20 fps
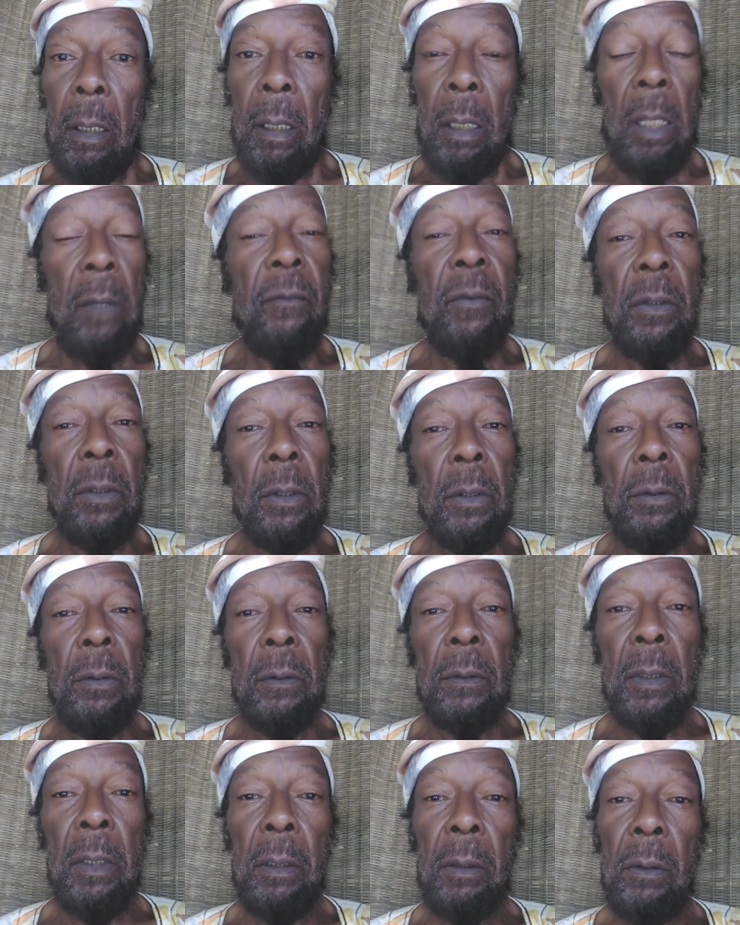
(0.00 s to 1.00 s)
Even though
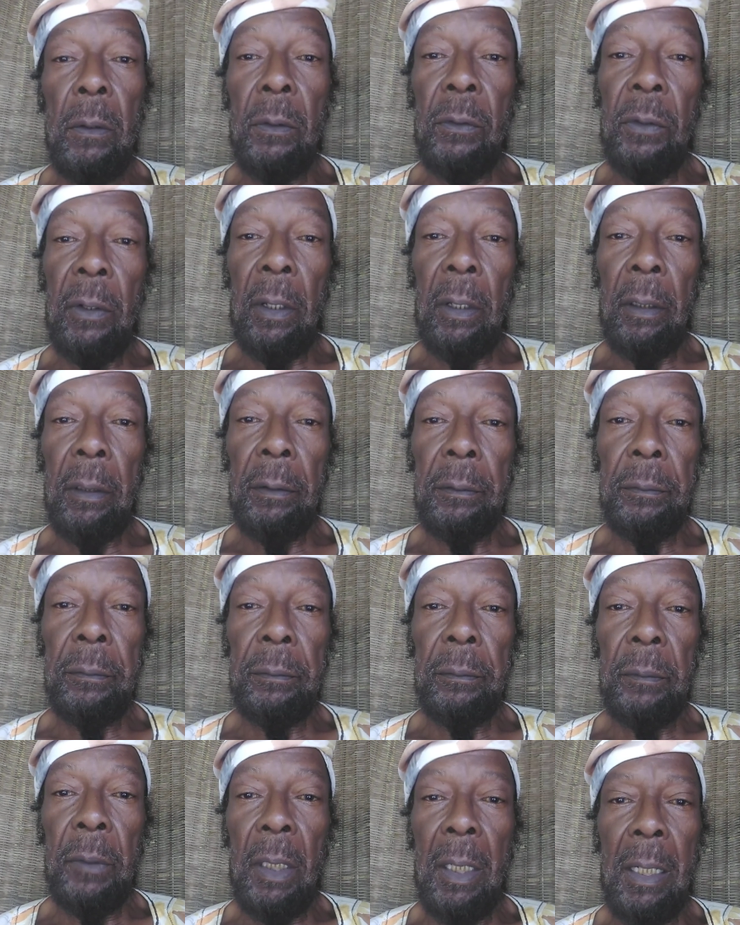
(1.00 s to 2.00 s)
you think you're sane.
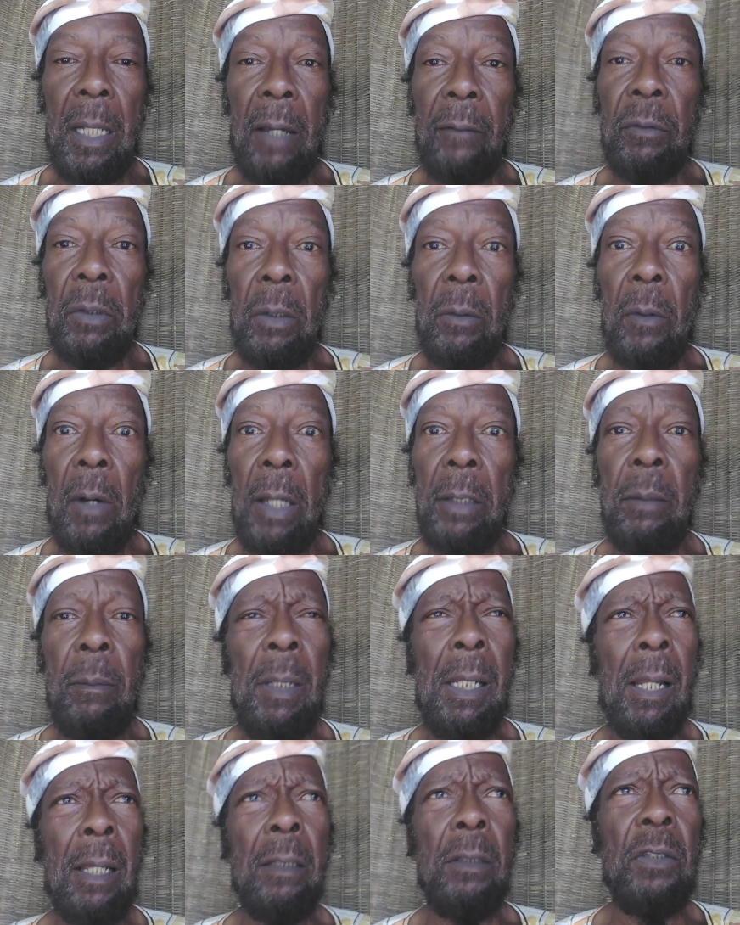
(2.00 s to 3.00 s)
And after a while, you
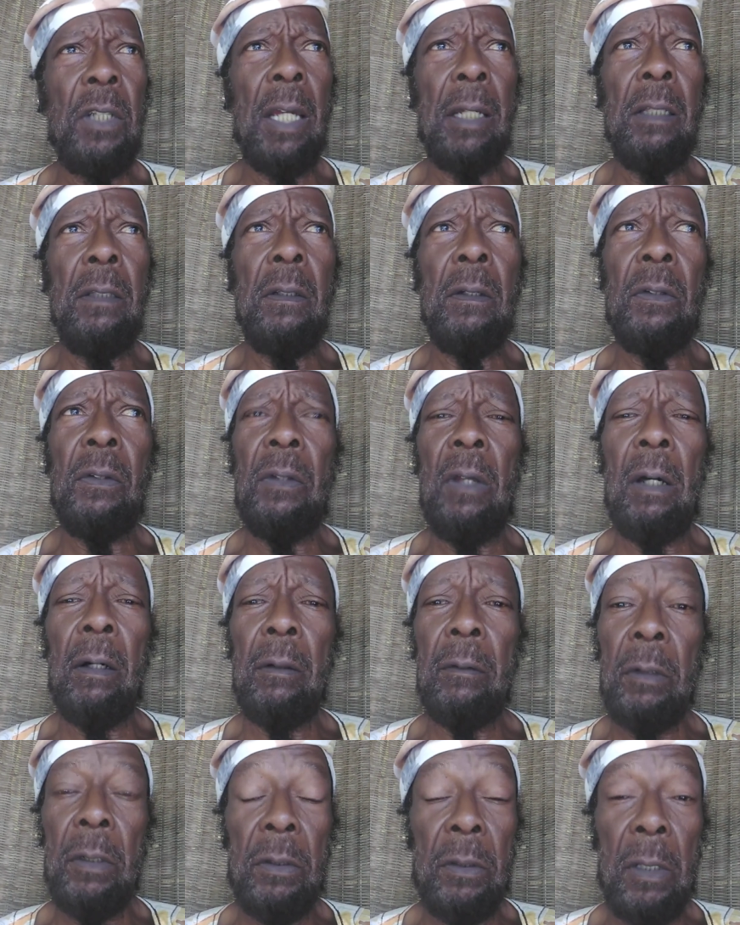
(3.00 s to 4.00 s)
be like checking
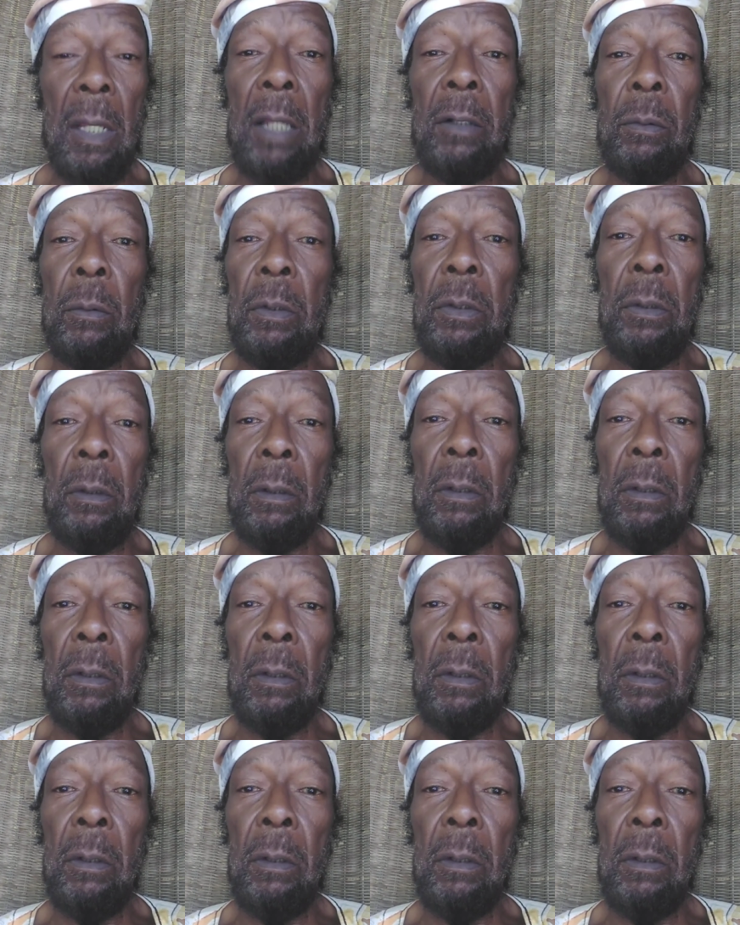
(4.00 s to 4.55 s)
yourself, because that's what you're